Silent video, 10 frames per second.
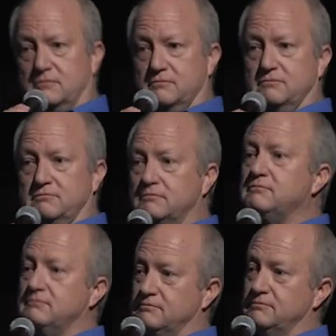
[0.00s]
Mm-hmm,
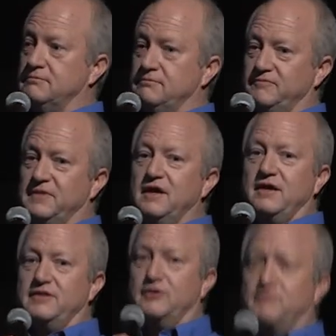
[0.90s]
mm-hmm.
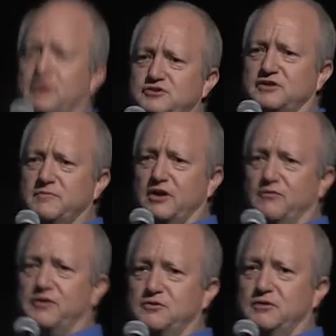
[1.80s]
They look very judgmental
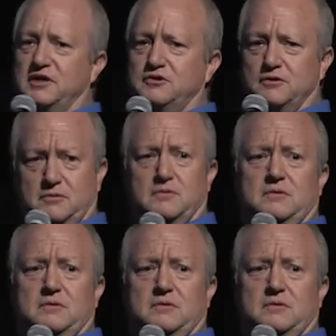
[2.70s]
while they're doing it too.